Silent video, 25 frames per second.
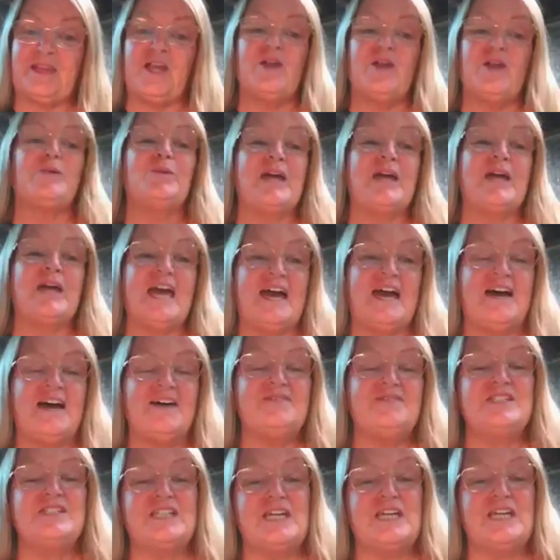we
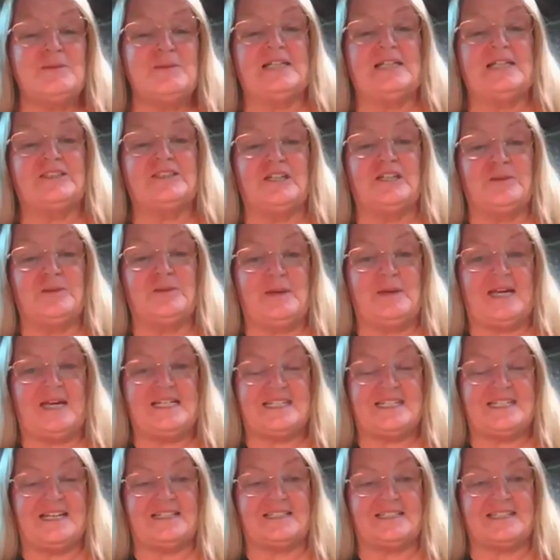have to get back to the
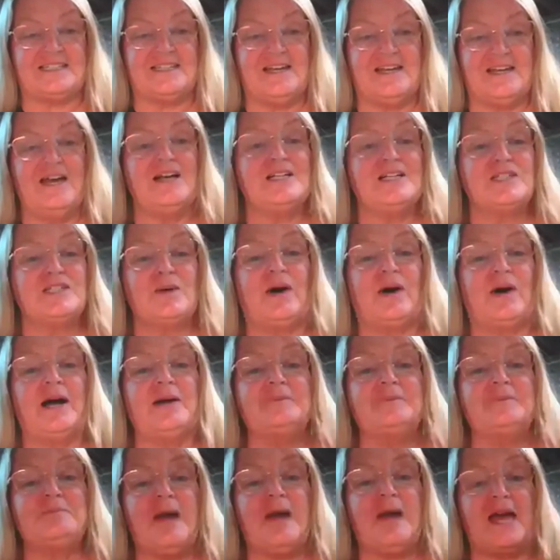basics. So
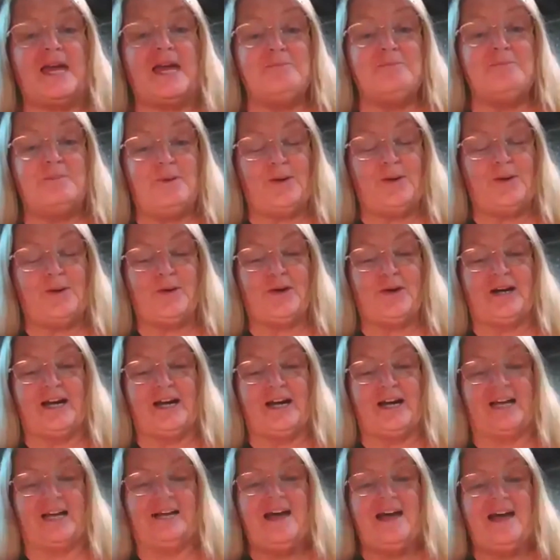I'm
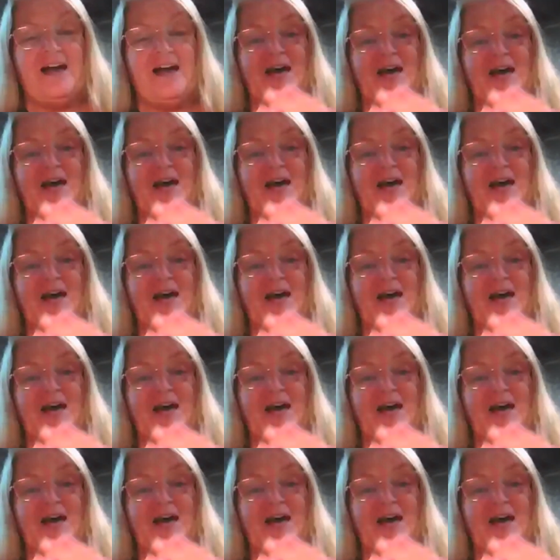imploring, I'm